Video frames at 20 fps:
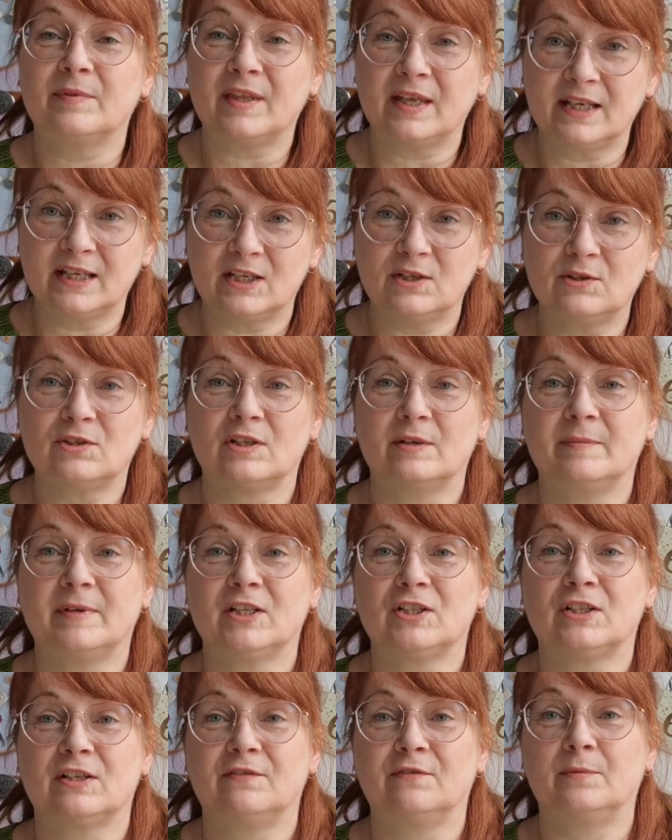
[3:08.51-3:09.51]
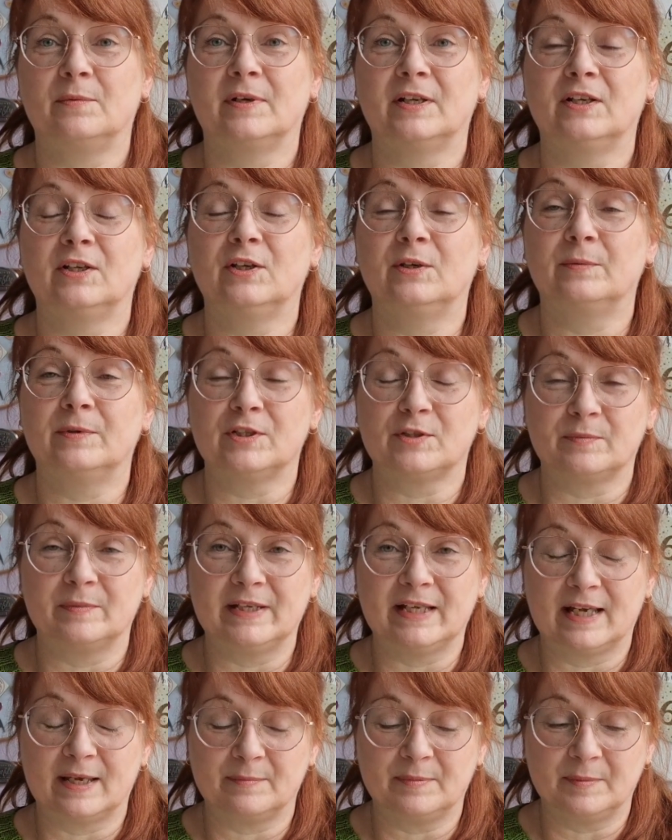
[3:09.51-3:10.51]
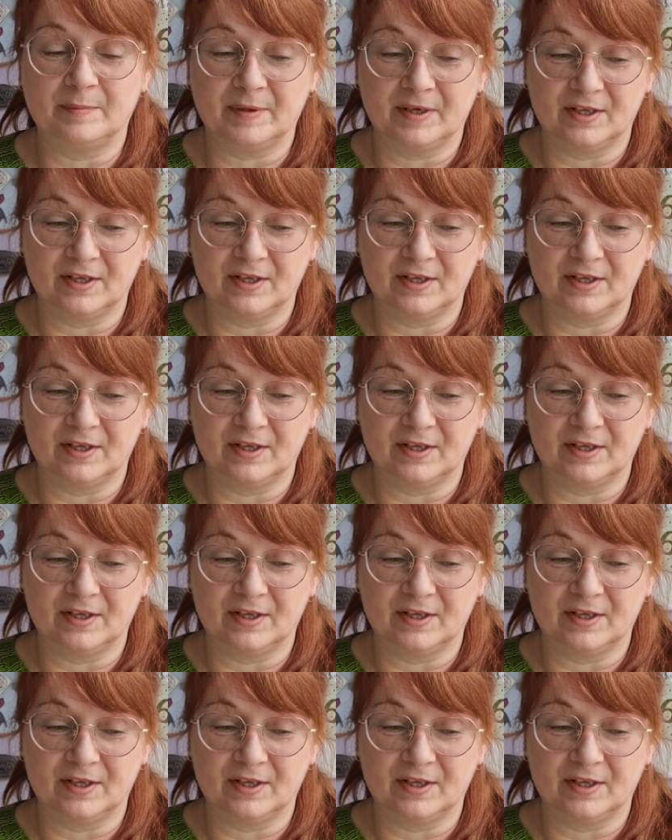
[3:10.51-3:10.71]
thank you so much everyone who wished me a happy